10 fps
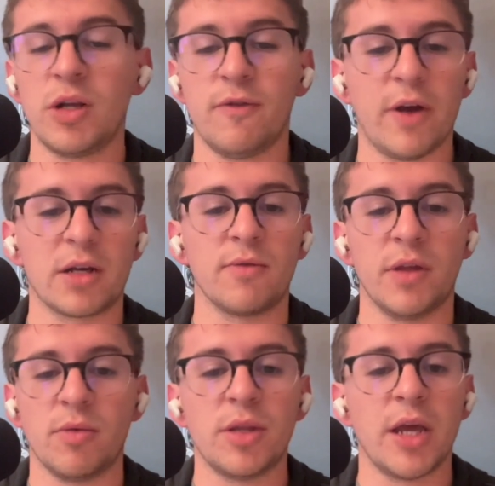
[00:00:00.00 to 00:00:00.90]
pretty
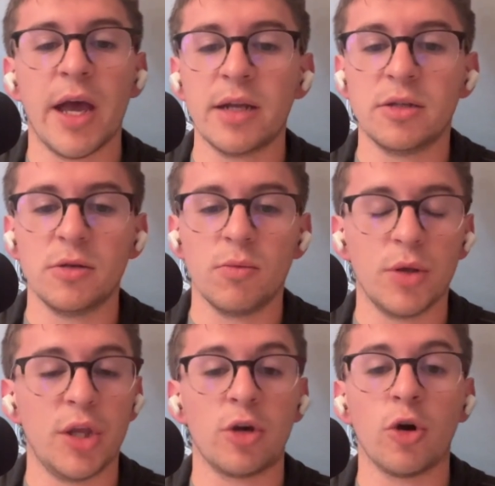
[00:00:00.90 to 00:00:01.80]
effectively when they had to,
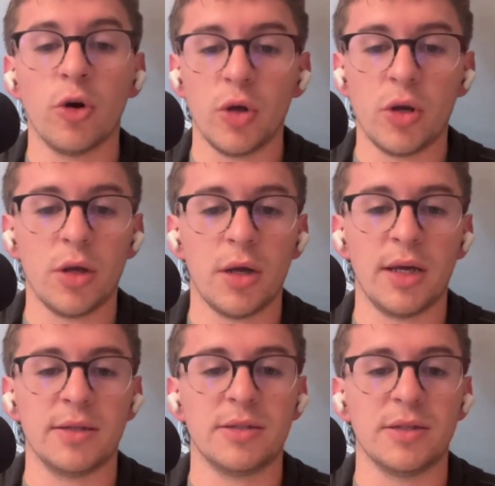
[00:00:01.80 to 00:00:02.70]
when they could
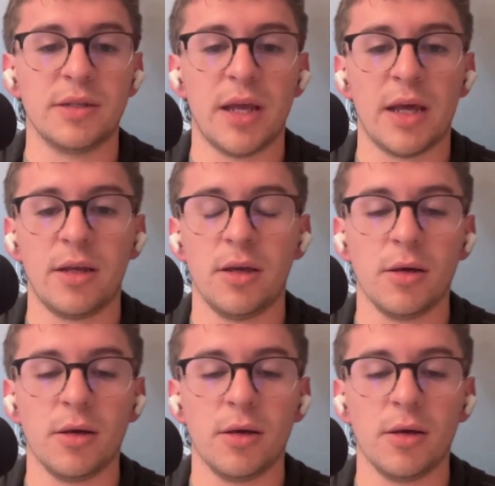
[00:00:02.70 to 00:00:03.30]
against Cincinnati.